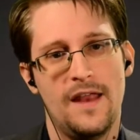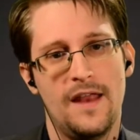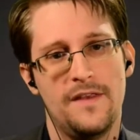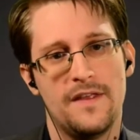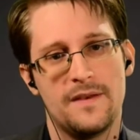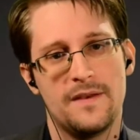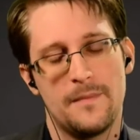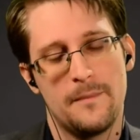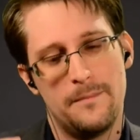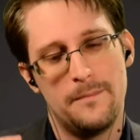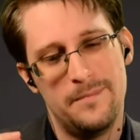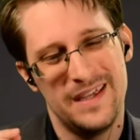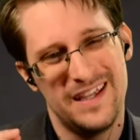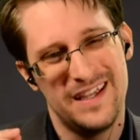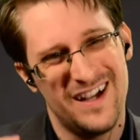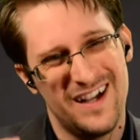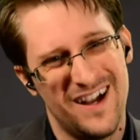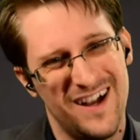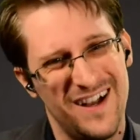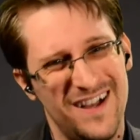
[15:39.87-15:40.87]
and that
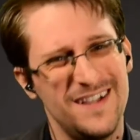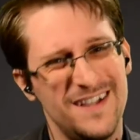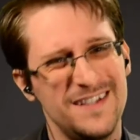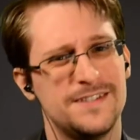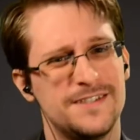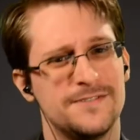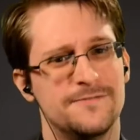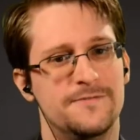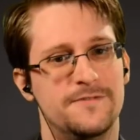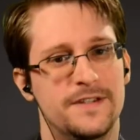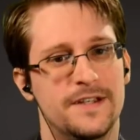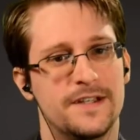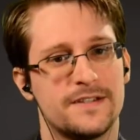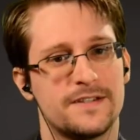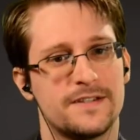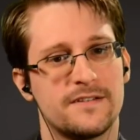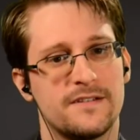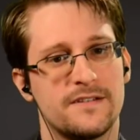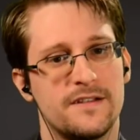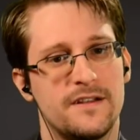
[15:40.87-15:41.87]
because of
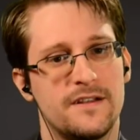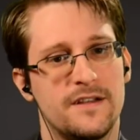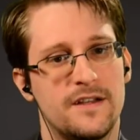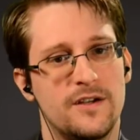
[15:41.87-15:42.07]
this,